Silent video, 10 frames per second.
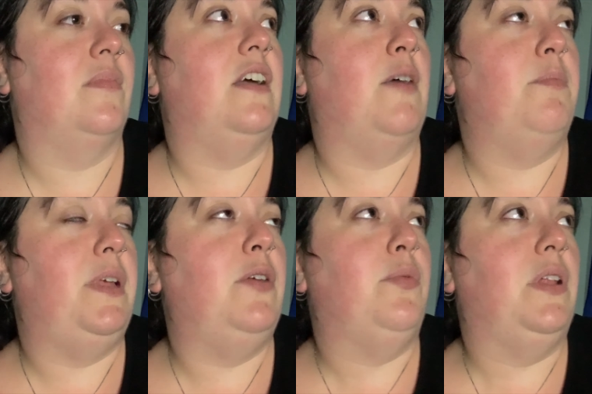I'm
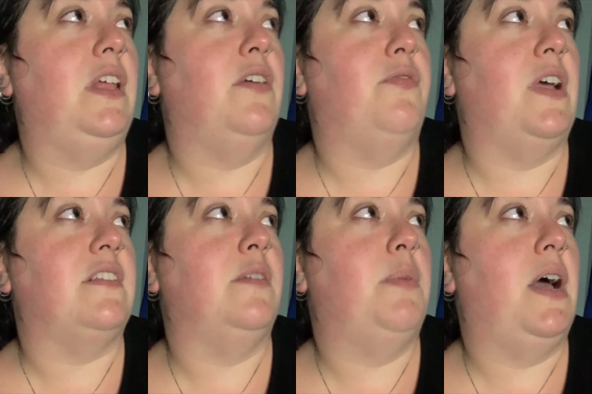being really
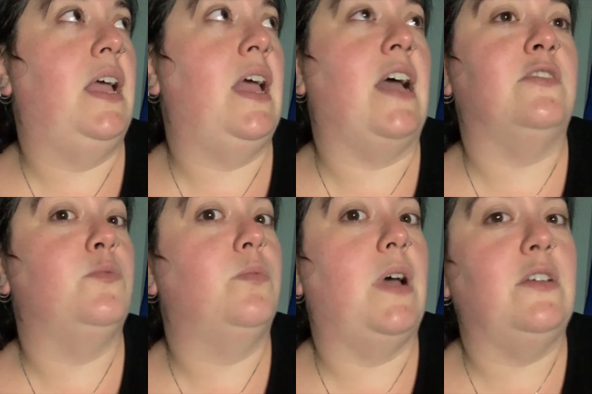affected by it as
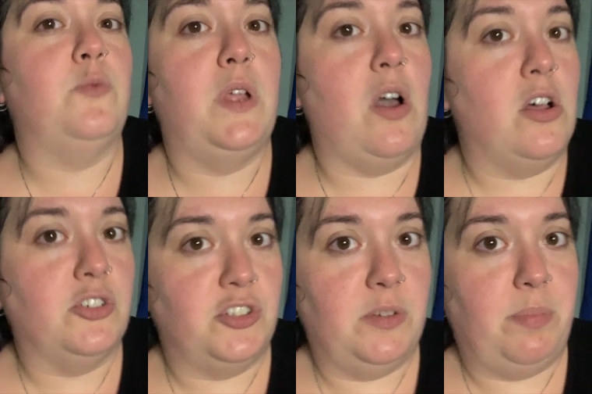as we all
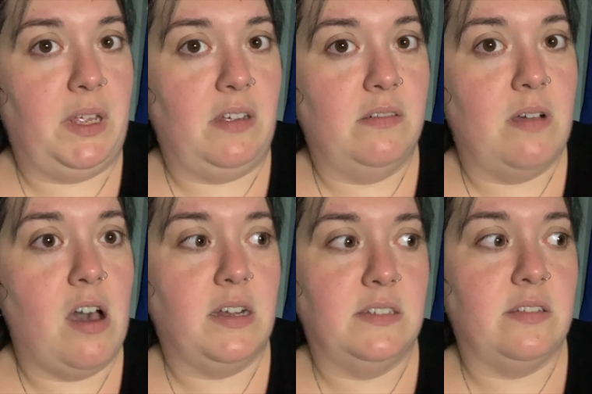should be,
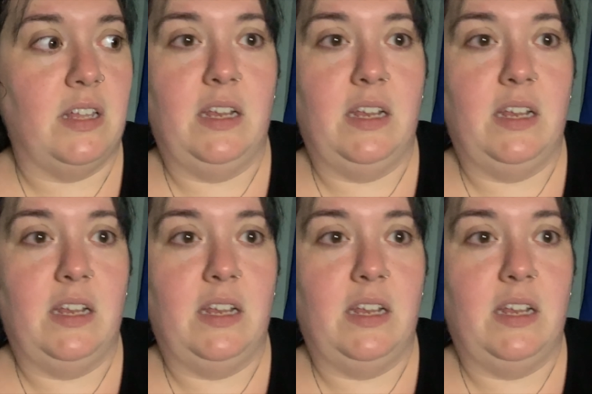honestly.